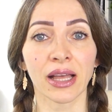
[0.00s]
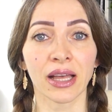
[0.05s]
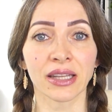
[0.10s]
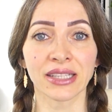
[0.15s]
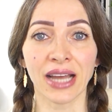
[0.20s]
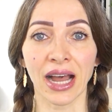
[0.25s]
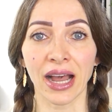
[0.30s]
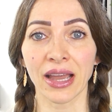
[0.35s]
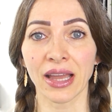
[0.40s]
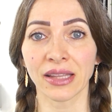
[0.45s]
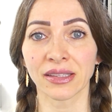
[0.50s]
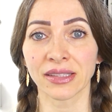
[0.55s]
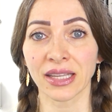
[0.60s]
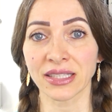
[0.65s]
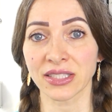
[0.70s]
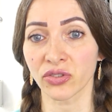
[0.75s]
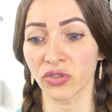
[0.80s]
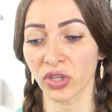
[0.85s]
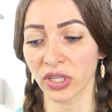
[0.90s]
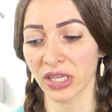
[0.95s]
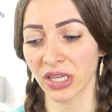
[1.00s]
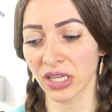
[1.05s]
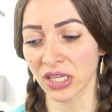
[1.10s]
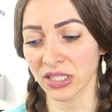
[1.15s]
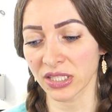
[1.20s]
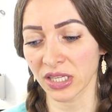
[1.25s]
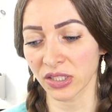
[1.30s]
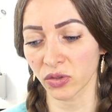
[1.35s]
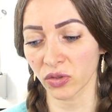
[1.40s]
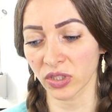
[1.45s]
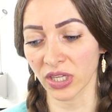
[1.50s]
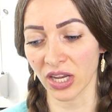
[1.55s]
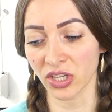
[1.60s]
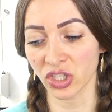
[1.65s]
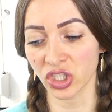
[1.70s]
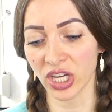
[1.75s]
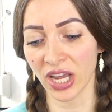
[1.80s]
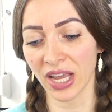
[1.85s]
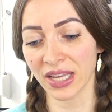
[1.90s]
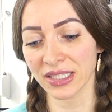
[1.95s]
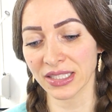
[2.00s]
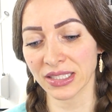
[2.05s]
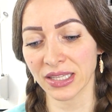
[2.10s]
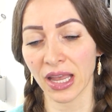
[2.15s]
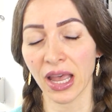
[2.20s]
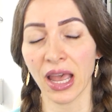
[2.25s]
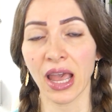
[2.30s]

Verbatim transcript: a diet that's really easy to digest,